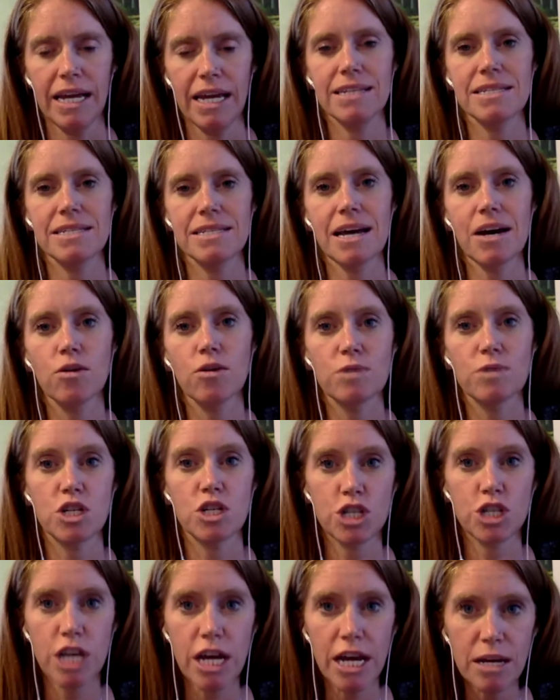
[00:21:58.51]
It has helped
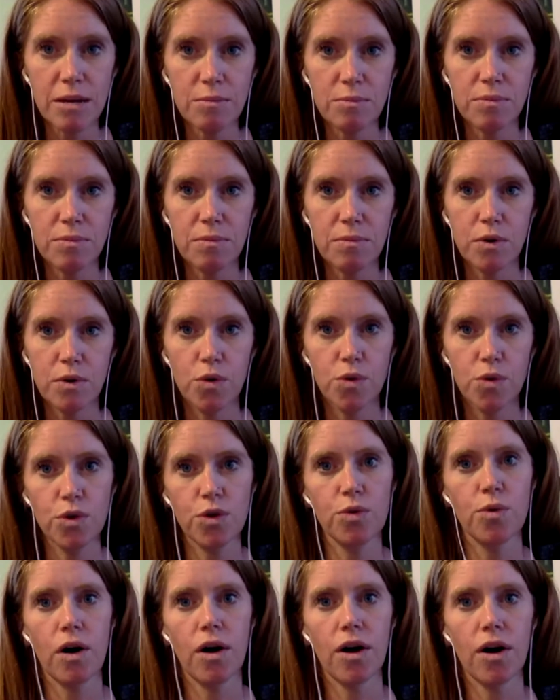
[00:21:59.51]
shape
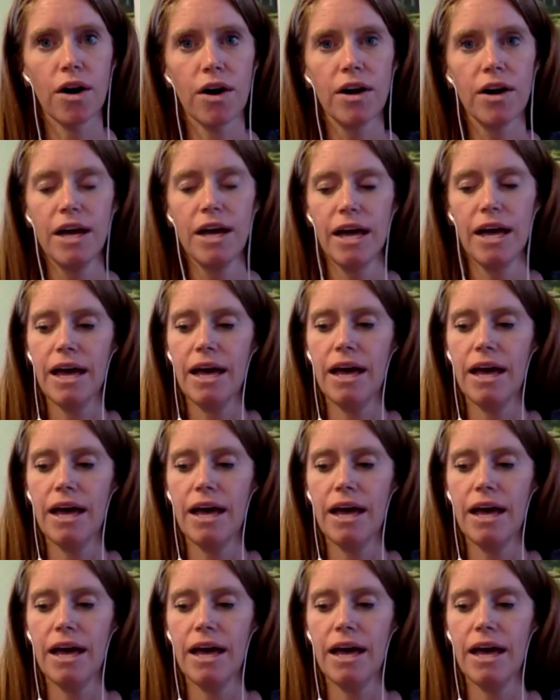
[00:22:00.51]
who you are.